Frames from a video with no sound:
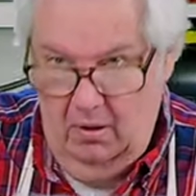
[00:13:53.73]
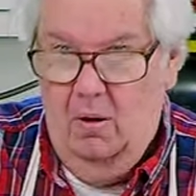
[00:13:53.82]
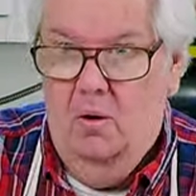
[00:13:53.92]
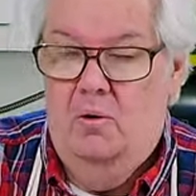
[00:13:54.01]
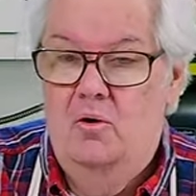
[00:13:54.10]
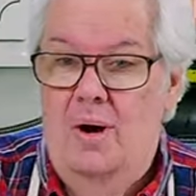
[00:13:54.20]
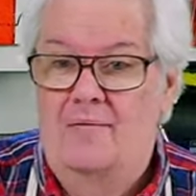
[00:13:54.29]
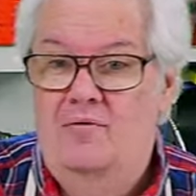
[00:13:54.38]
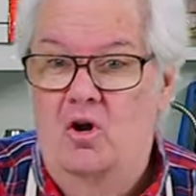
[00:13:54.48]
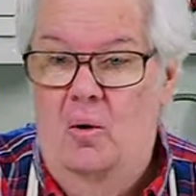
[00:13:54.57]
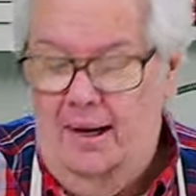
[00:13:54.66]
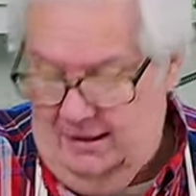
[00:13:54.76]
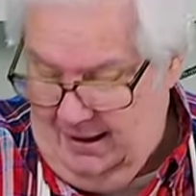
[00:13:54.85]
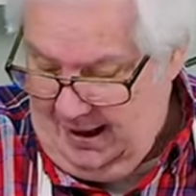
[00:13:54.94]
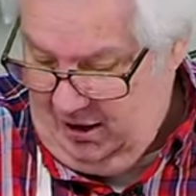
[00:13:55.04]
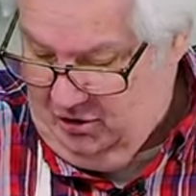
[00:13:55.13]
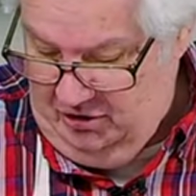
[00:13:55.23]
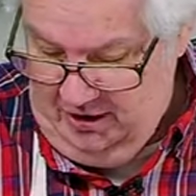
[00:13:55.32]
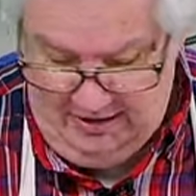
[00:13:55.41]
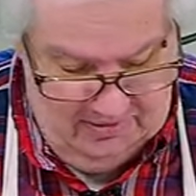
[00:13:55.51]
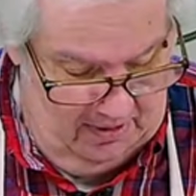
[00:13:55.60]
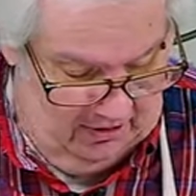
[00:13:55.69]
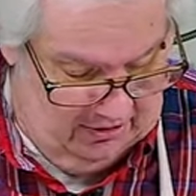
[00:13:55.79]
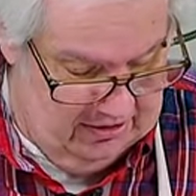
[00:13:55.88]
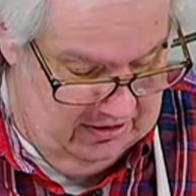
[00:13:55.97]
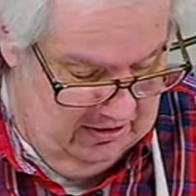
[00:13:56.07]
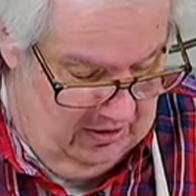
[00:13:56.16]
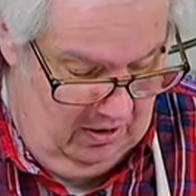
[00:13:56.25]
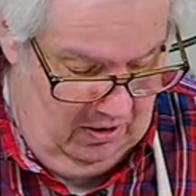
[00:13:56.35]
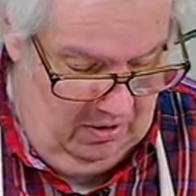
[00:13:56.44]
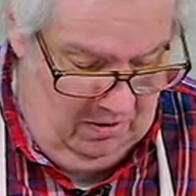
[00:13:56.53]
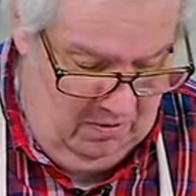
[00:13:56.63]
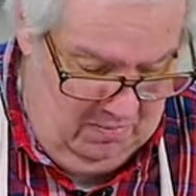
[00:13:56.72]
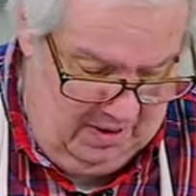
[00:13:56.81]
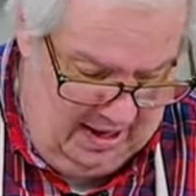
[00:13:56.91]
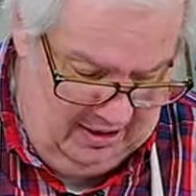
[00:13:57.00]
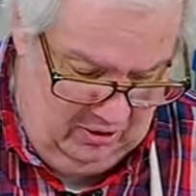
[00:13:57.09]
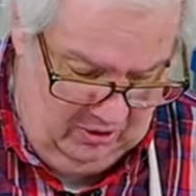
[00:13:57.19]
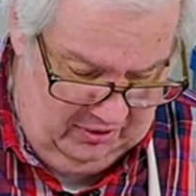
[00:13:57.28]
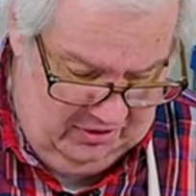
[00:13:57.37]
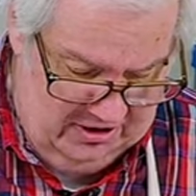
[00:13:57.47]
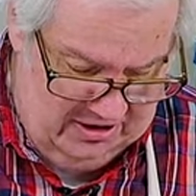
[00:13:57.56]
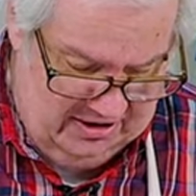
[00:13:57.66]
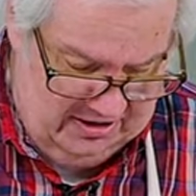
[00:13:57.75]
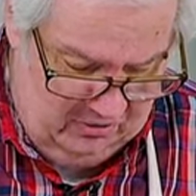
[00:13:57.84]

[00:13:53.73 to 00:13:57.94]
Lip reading: Oh, you have no idea how good that smells. Oh my Lord, this is